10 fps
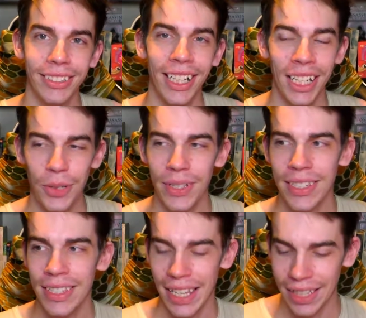You would
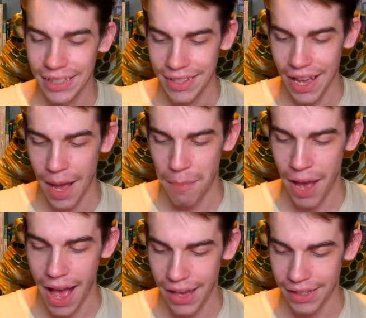think that a
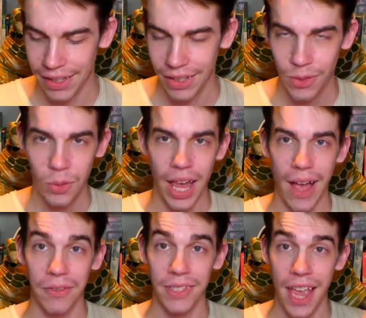pack would
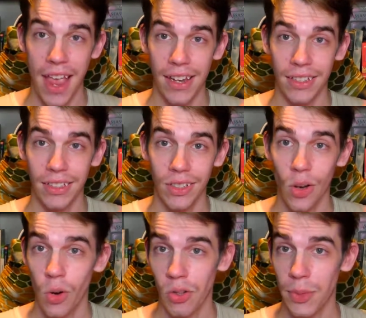have 10
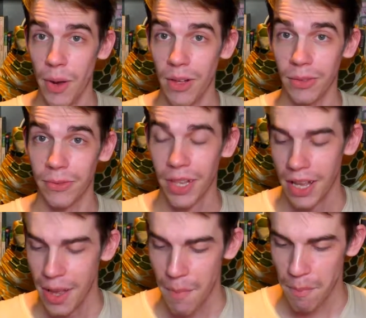or 12,
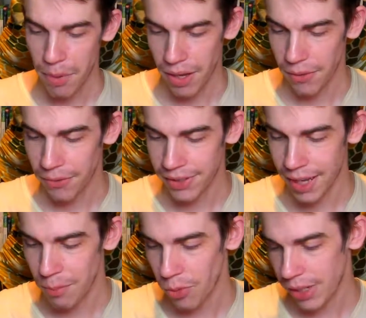but for
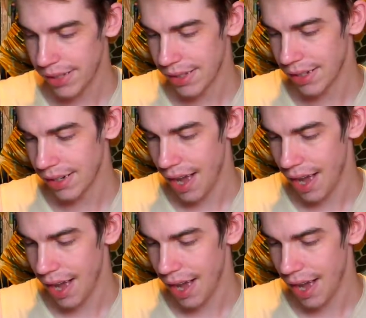some reason,